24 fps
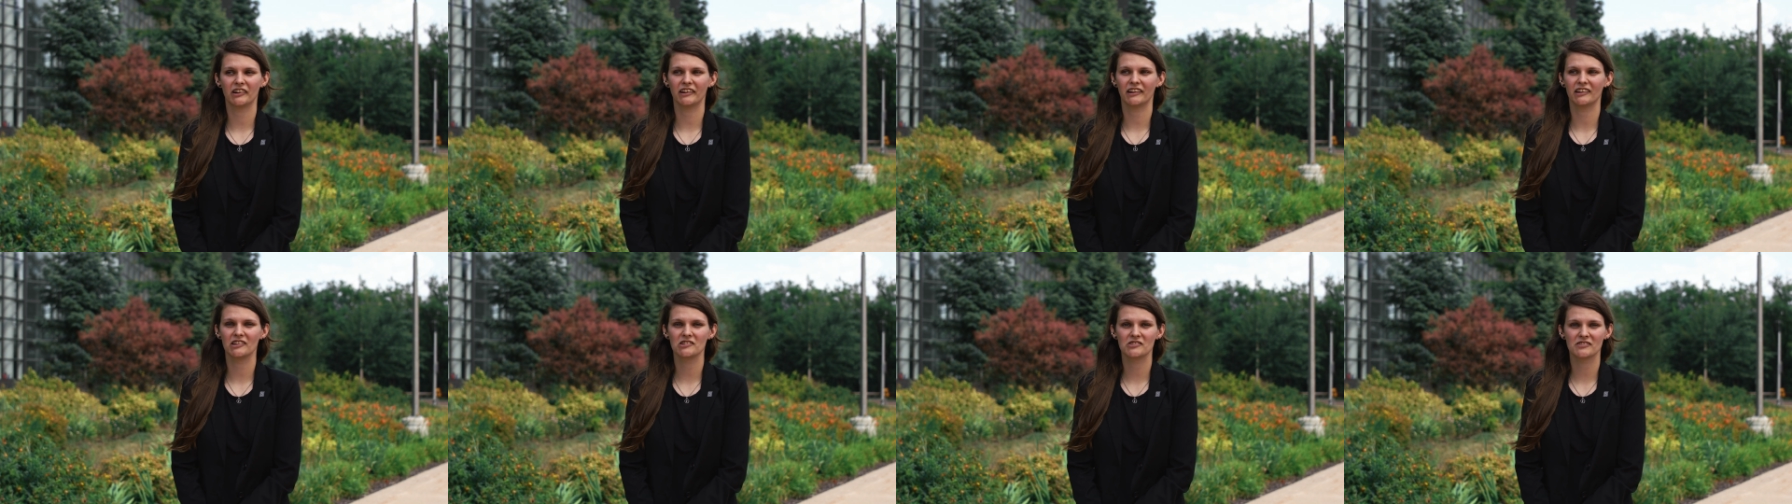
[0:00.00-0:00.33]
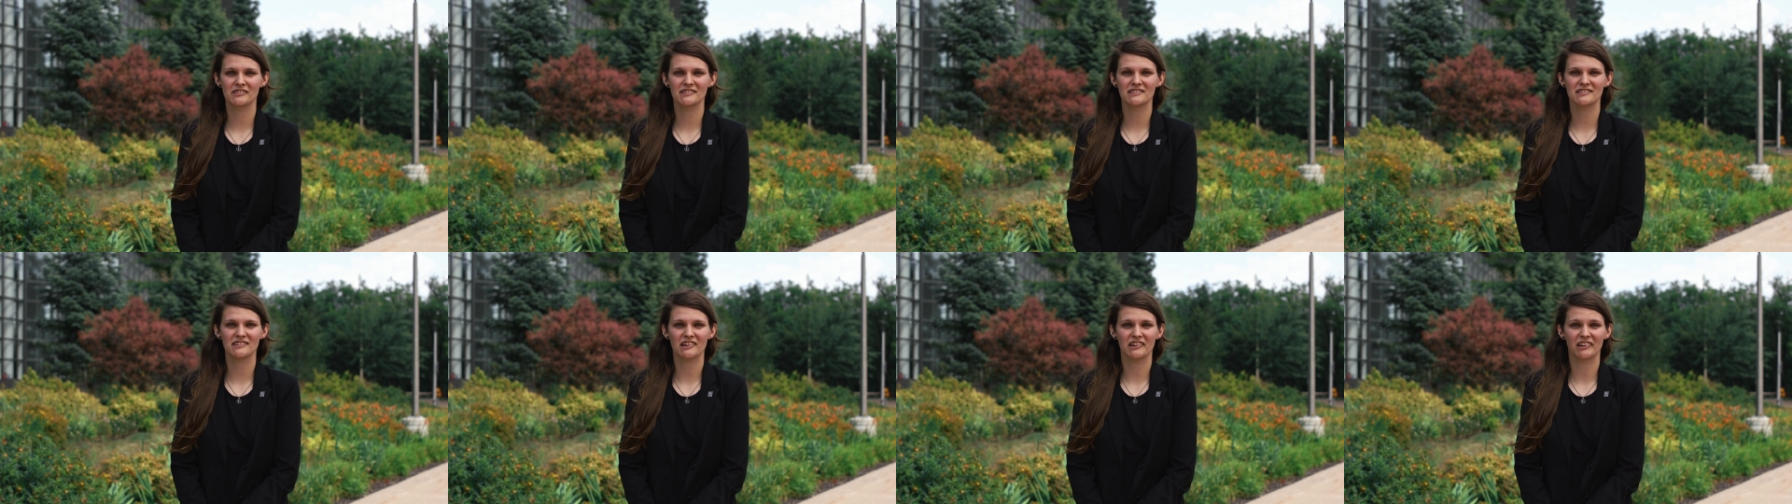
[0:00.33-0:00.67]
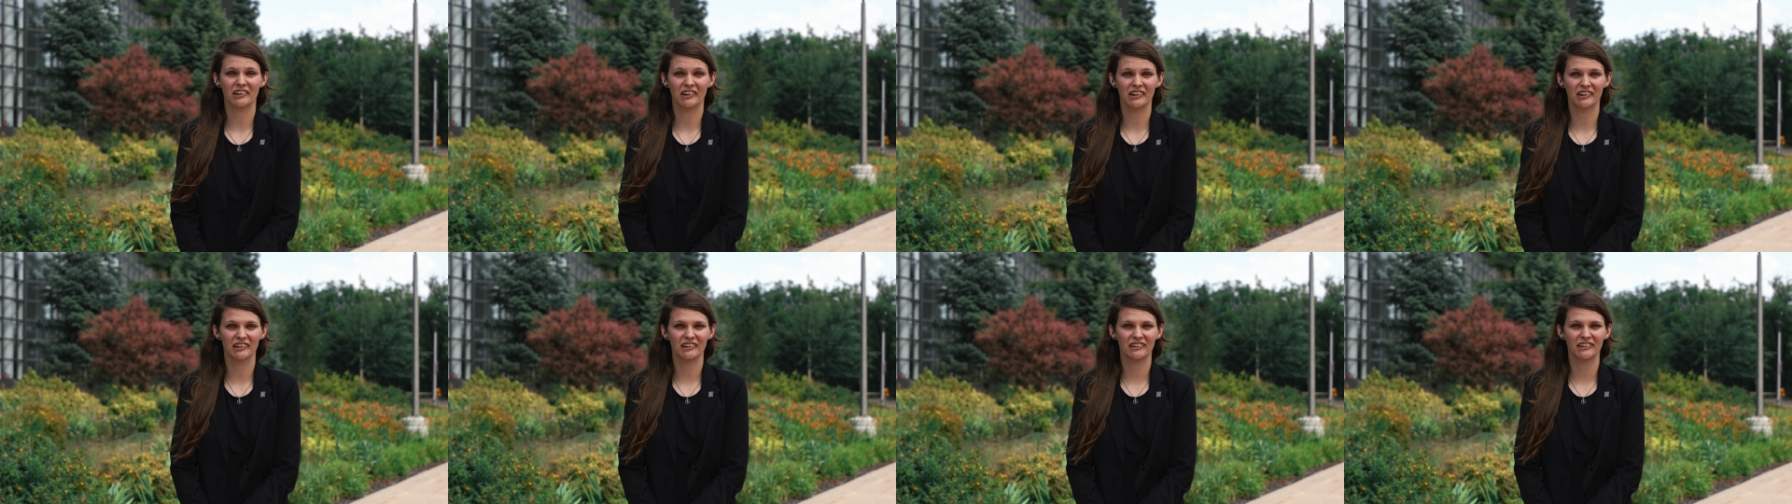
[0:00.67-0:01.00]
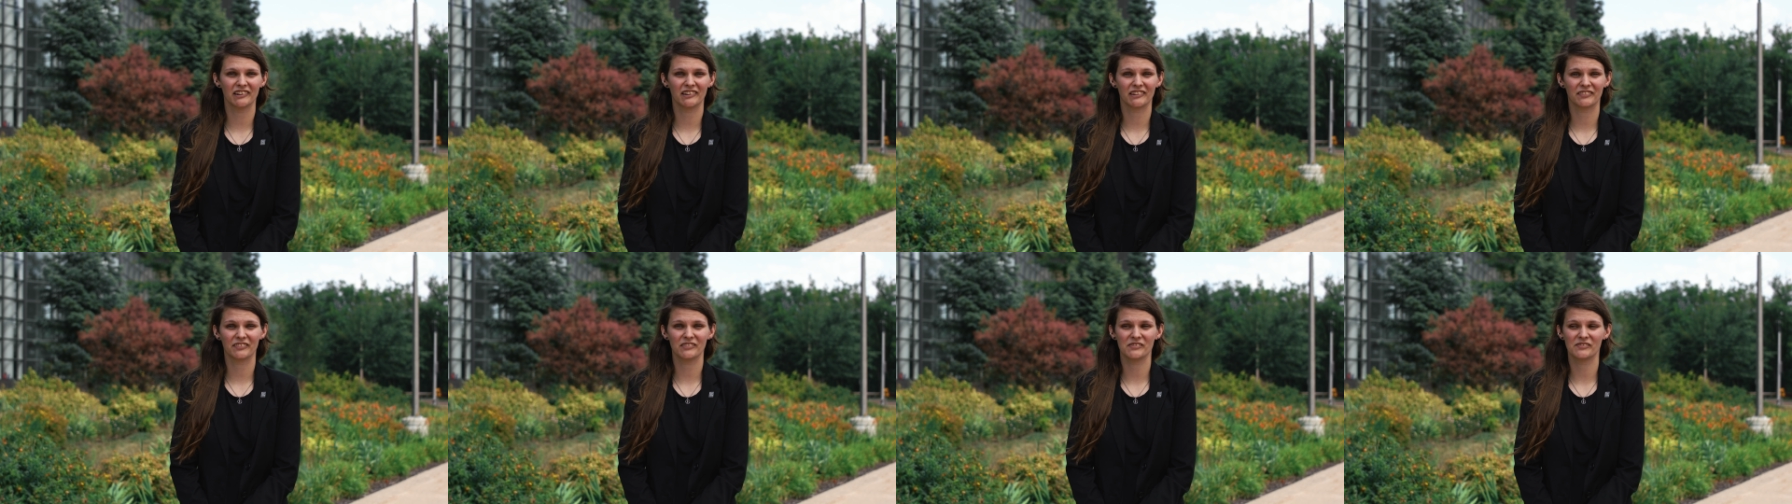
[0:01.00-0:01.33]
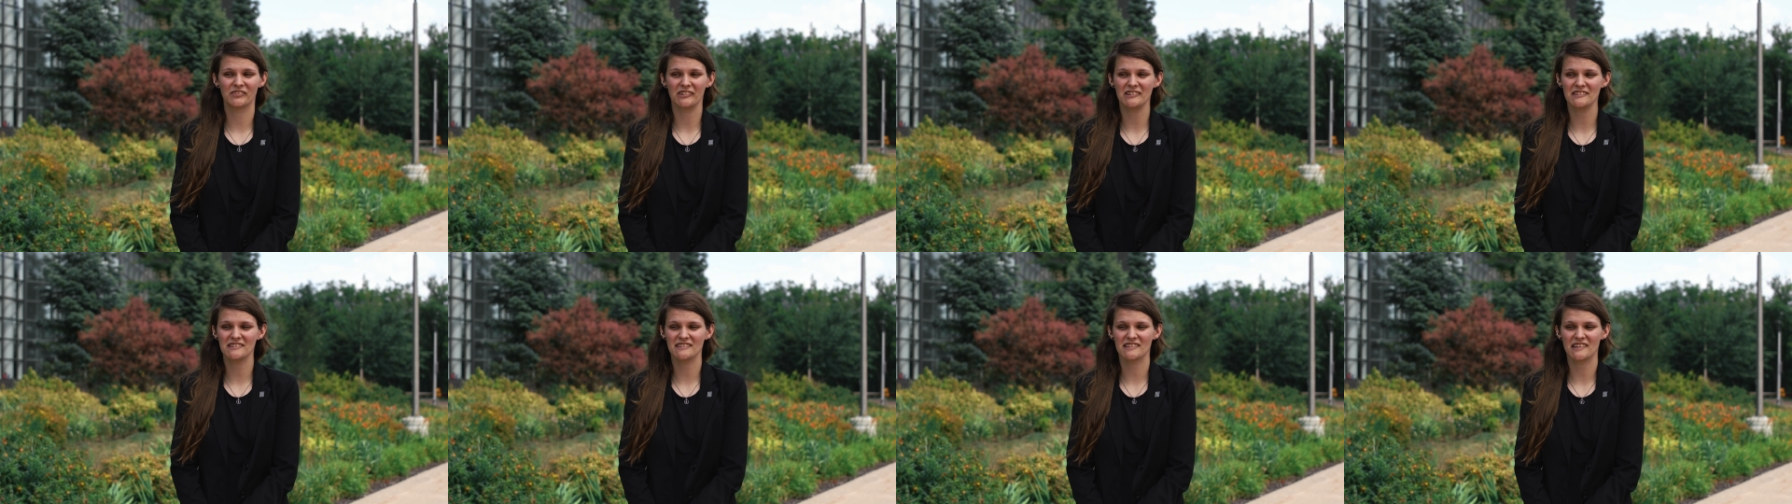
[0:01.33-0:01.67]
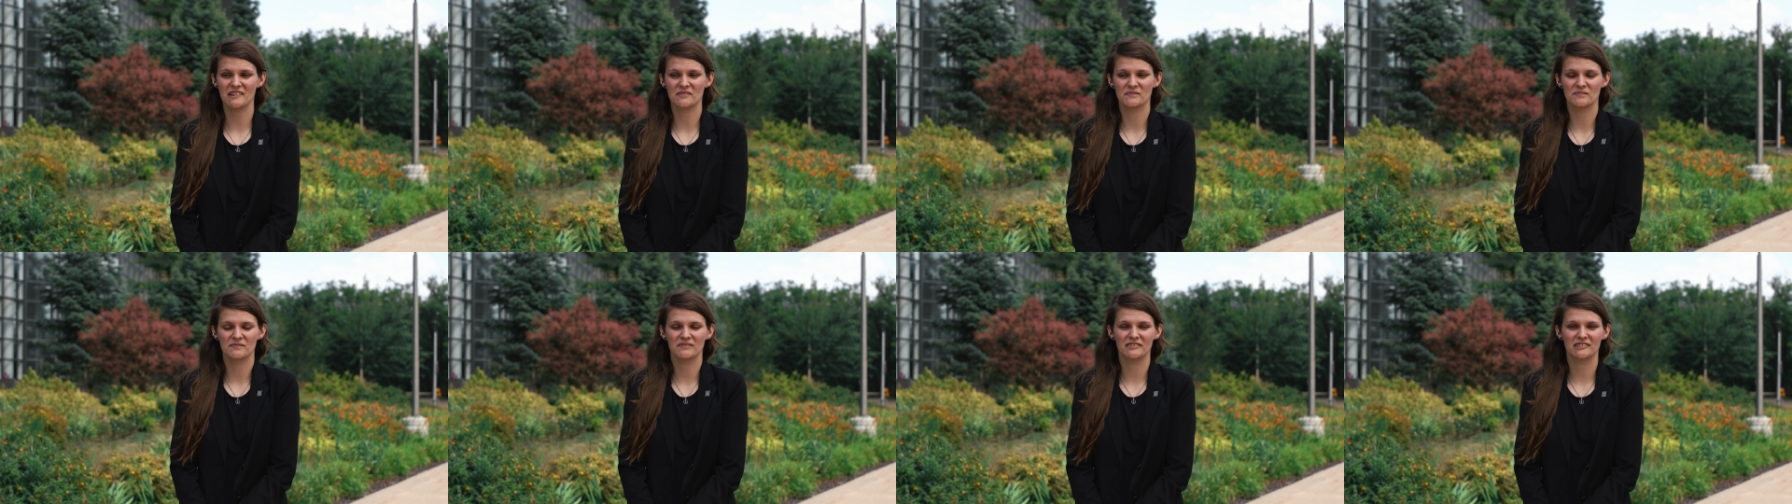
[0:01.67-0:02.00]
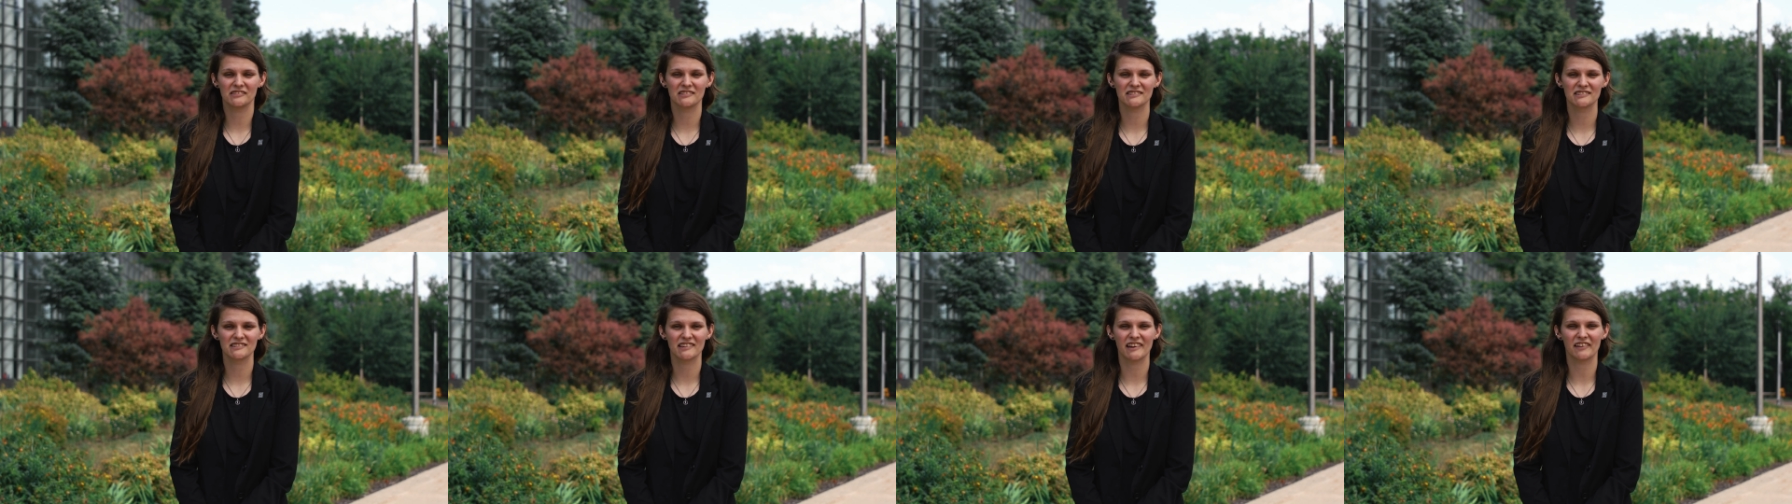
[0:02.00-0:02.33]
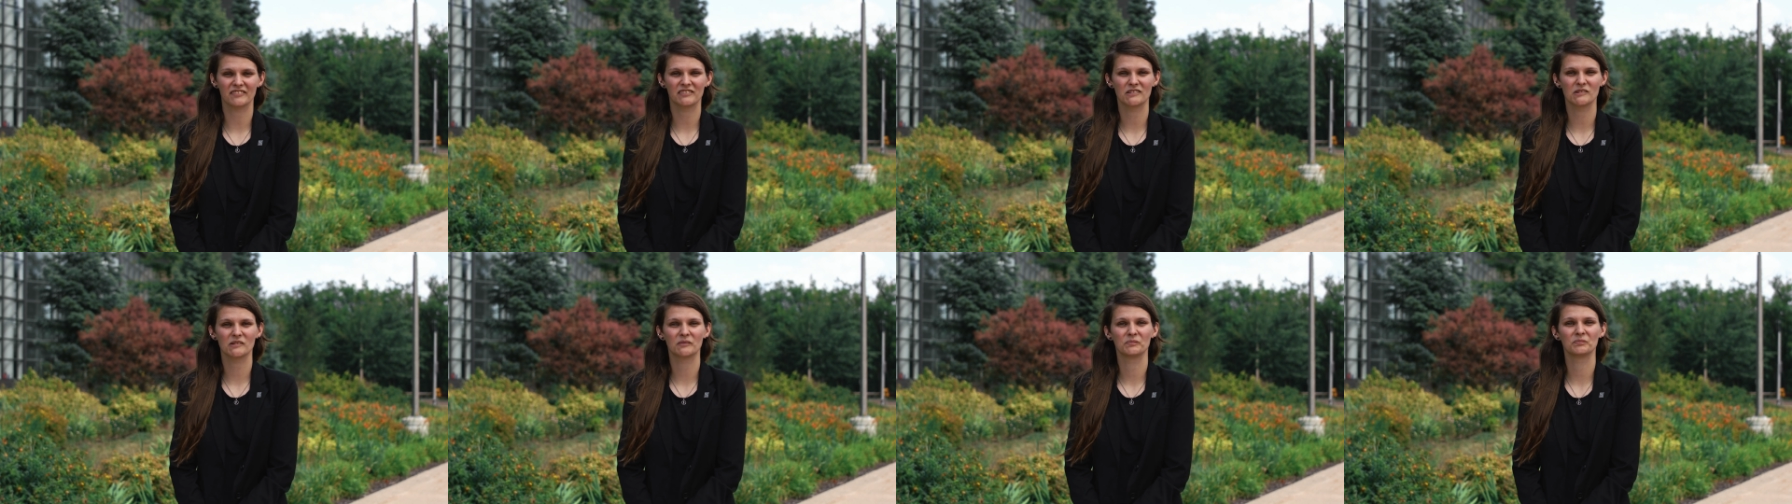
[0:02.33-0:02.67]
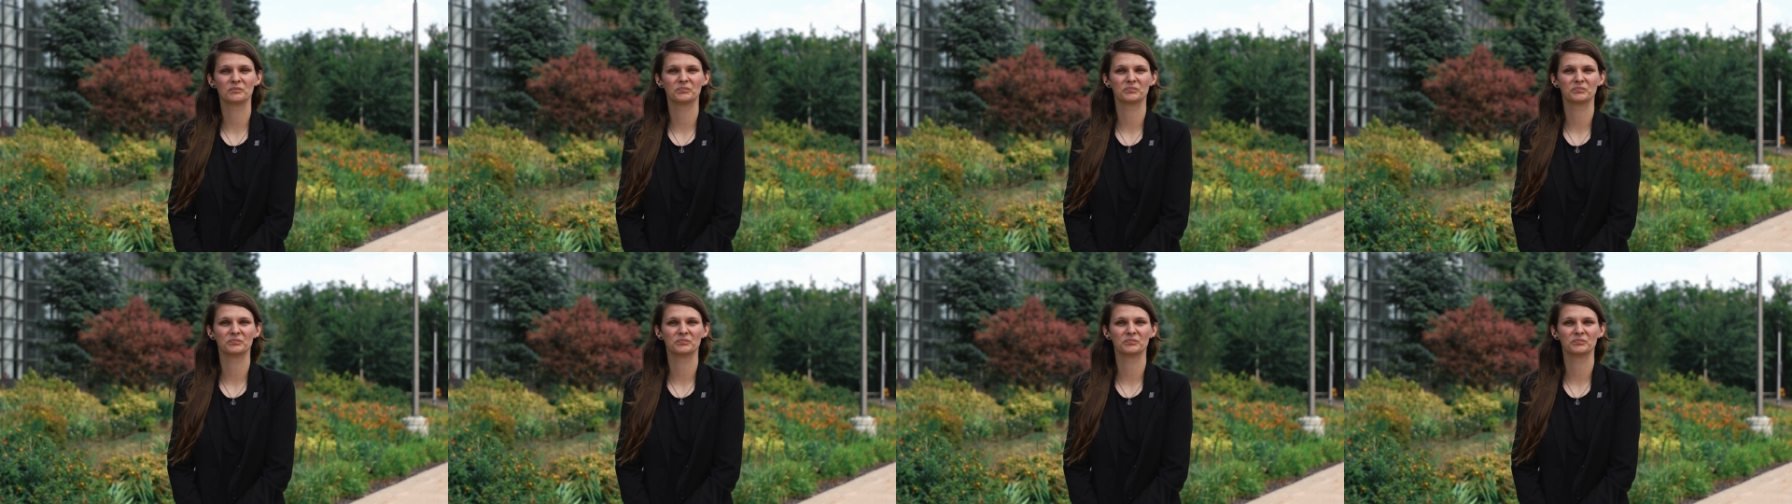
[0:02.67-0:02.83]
interests are heard if you voice them. You just have to